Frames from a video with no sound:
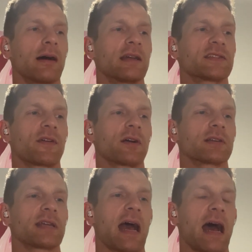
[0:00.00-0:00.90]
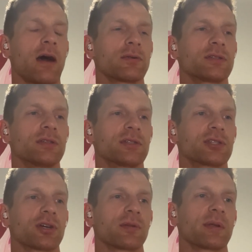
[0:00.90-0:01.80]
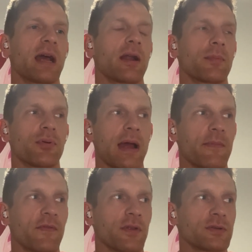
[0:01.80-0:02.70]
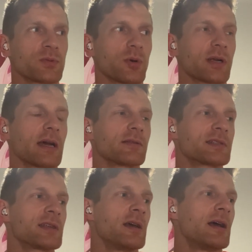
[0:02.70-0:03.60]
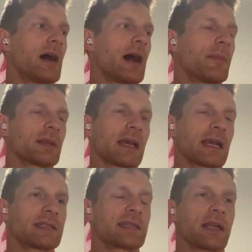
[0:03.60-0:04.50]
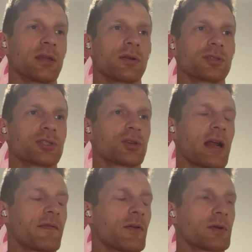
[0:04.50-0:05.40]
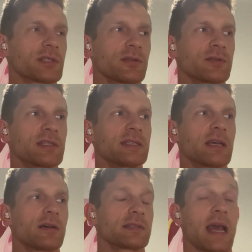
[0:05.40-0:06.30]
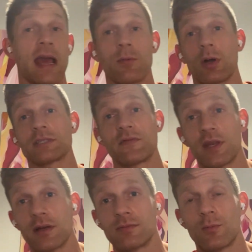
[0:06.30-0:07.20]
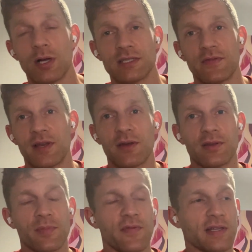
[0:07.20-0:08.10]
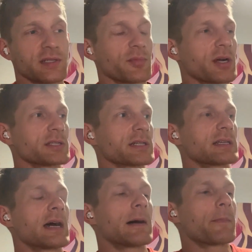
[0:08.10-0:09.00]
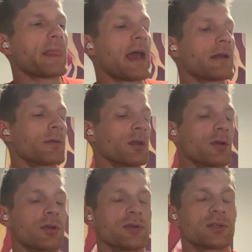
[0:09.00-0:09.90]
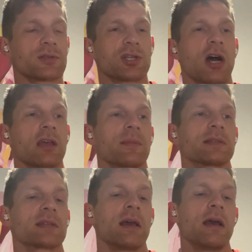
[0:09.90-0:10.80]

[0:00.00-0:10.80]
as far as how to determine how to prep for those workouts. But like I said, you know, just try to focus on those details and watch the video. Watch the video on the Professor Project and, you know, use those documents